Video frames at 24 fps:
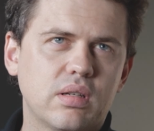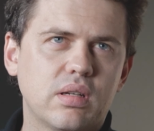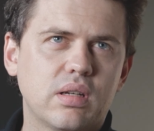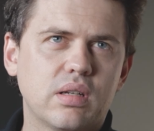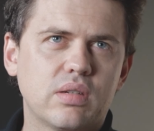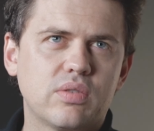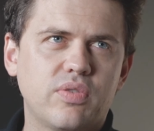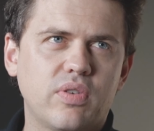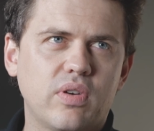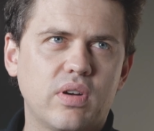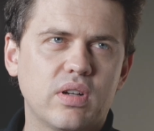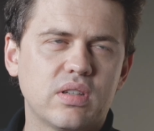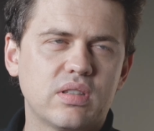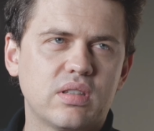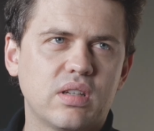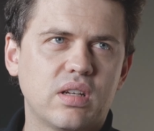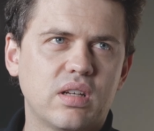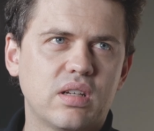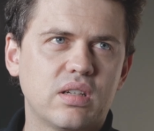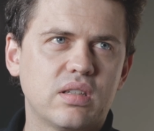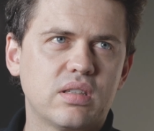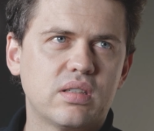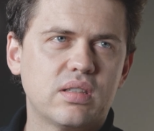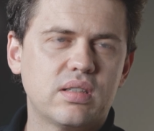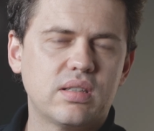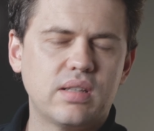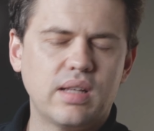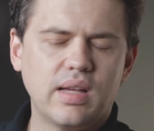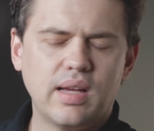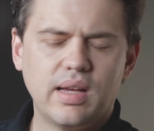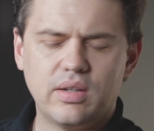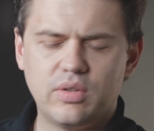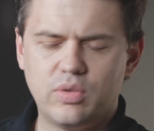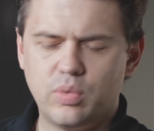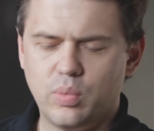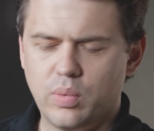as far as I
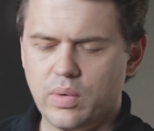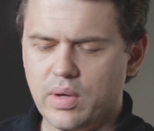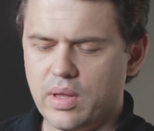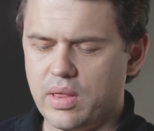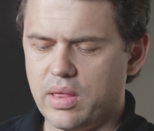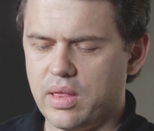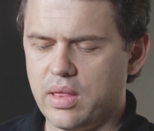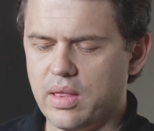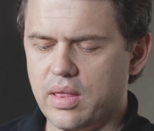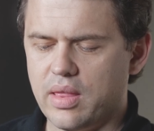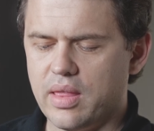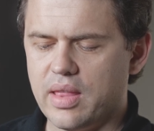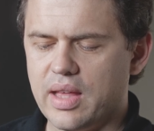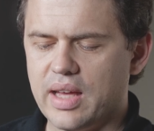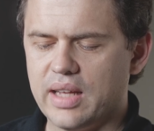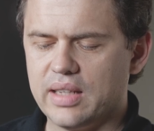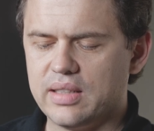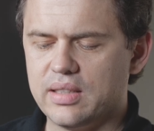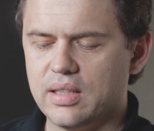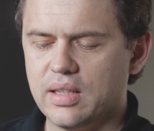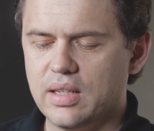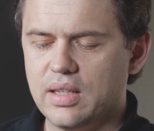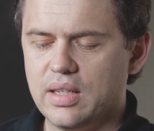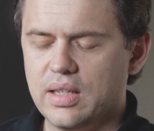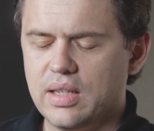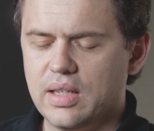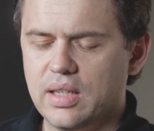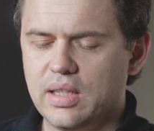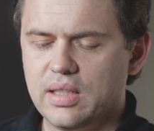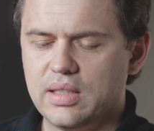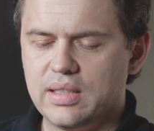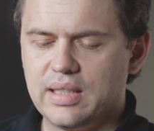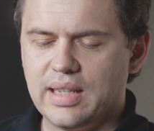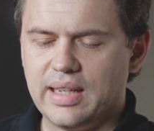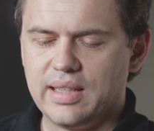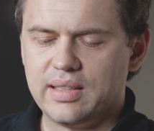understand, with that
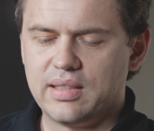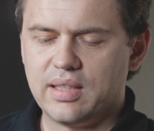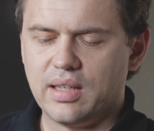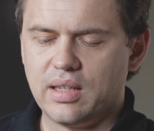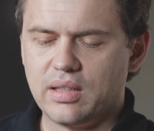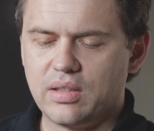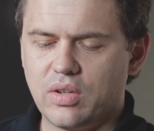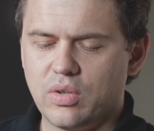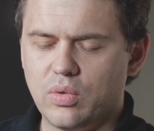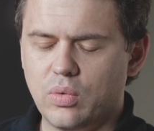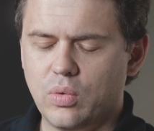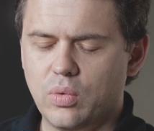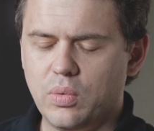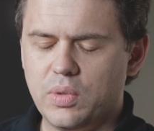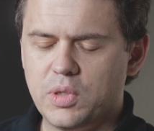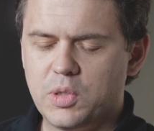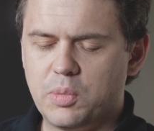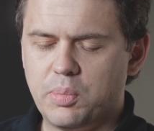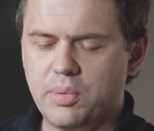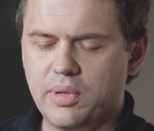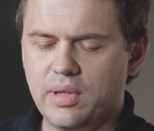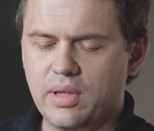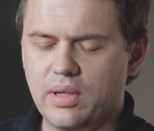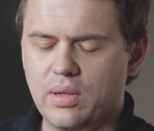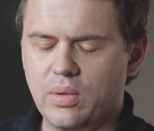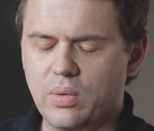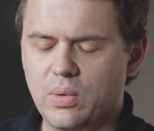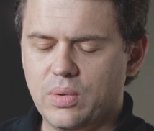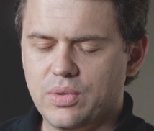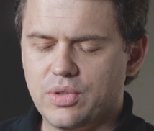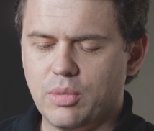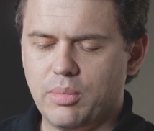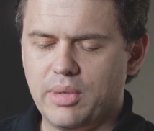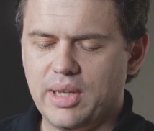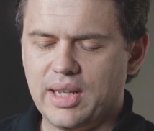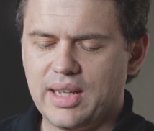data, it can
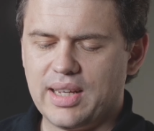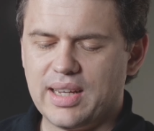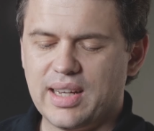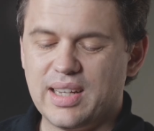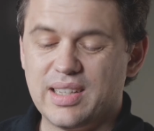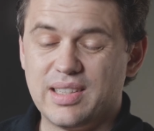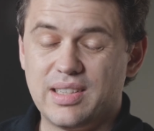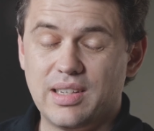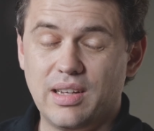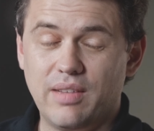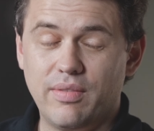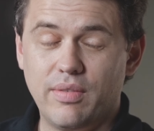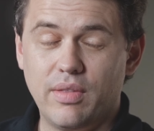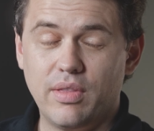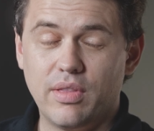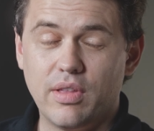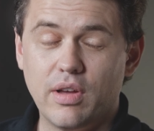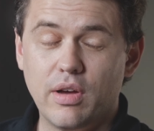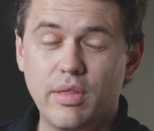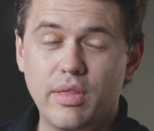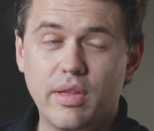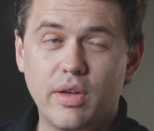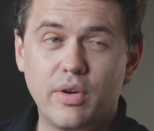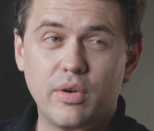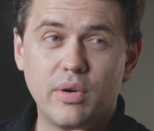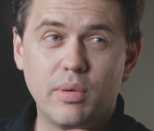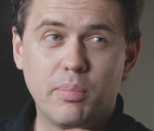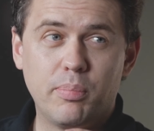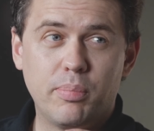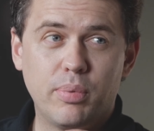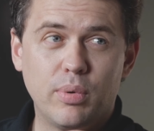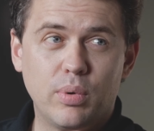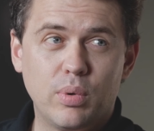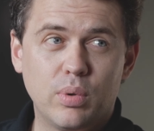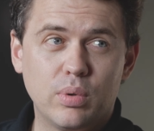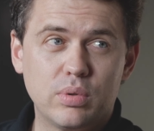also be a case, even though they
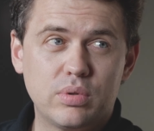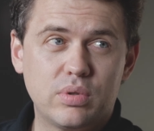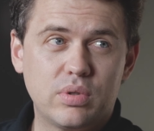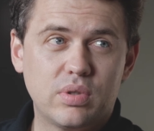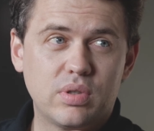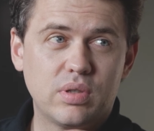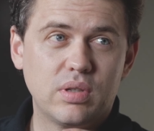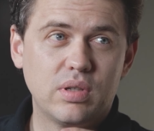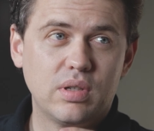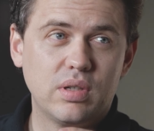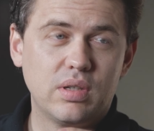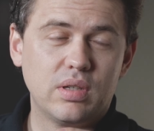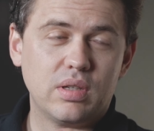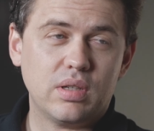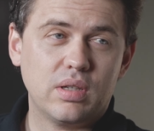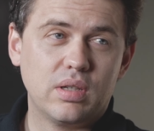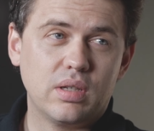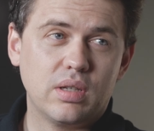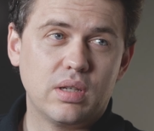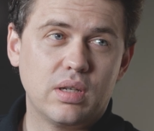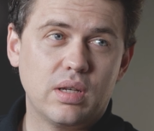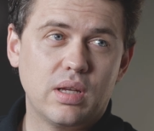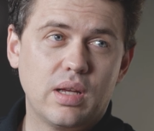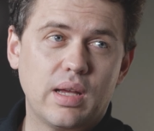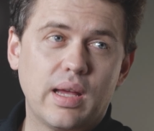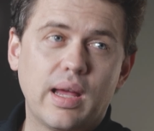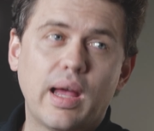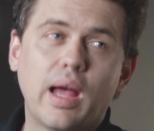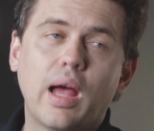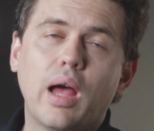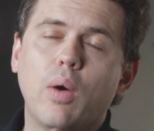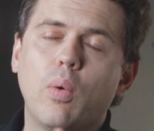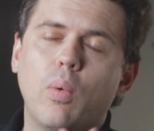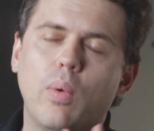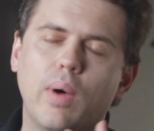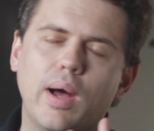report,
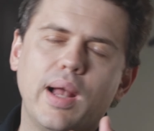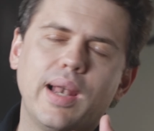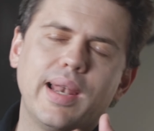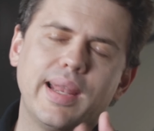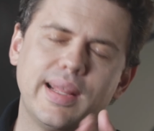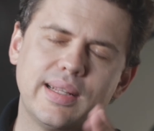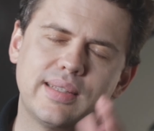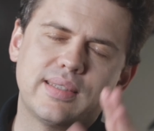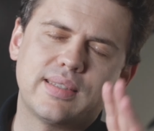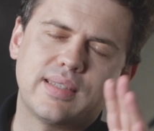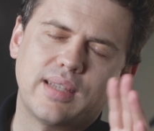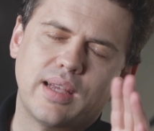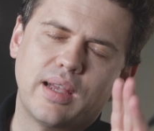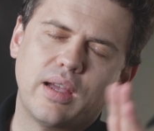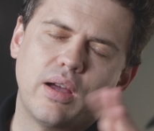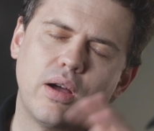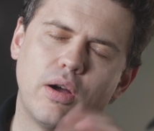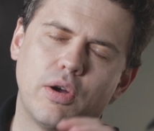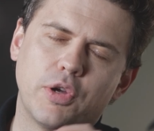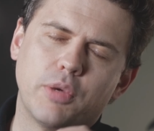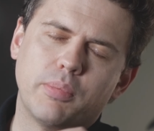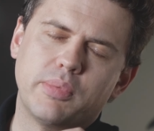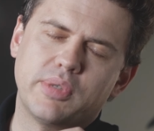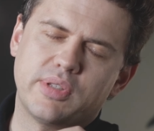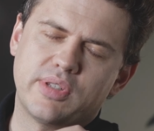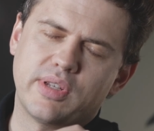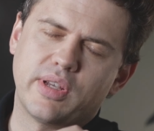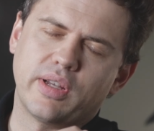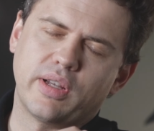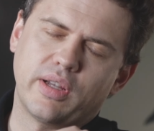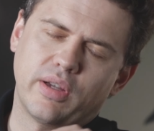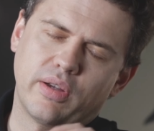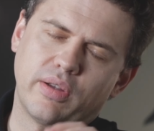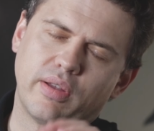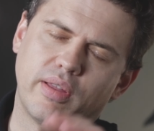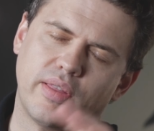well, let's say argument's
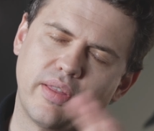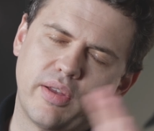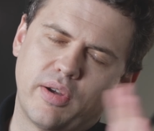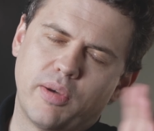sake, okay, they